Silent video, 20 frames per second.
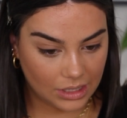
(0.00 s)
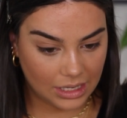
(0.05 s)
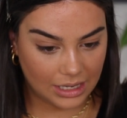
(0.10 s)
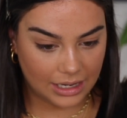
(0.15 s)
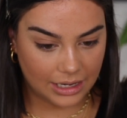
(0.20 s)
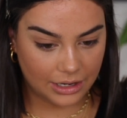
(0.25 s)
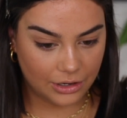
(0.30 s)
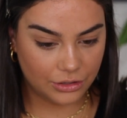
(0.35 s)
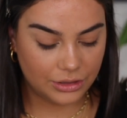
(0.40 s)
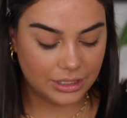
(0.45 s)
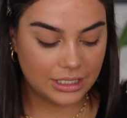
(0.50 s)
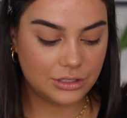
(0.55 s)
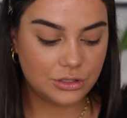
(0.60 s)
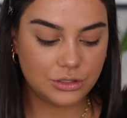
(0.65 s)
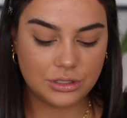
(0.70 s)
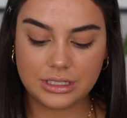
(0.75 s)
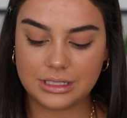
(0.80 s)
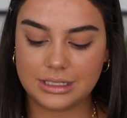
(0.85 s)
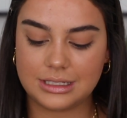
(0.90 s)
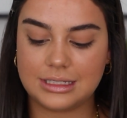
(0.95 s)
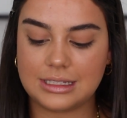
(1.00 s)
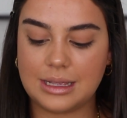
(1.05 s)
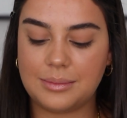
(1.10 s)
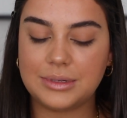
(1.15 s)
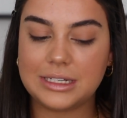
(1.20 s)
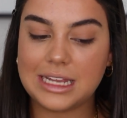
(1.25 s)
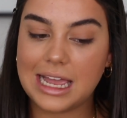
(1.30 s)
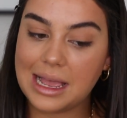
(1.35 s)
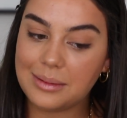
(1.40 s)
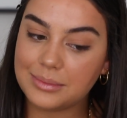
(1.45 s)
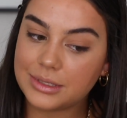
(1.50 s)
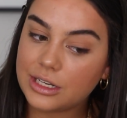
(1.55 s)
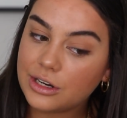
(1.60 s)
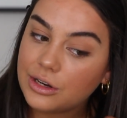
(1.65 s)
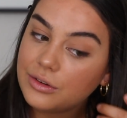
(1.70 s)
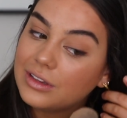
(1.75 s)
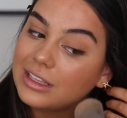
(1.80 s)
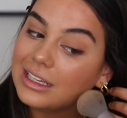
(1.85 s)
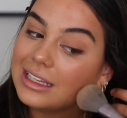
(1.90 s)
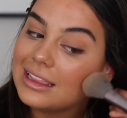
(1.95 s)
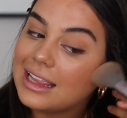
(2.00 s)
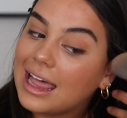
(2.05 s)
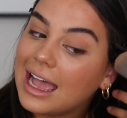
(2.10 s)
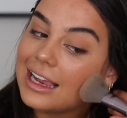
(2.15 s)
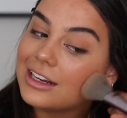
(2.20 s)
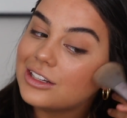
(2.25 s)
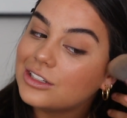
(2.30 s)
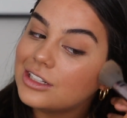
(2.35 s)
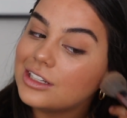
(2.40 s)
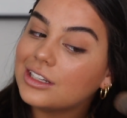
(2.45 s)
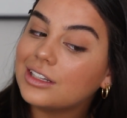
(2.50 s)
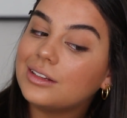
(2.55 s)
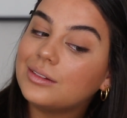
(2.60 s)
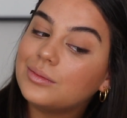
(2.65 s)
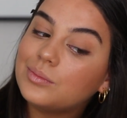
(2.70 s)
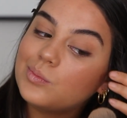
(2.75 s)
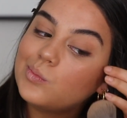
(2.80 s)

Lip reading: And I only do this sometimes. I don't really like to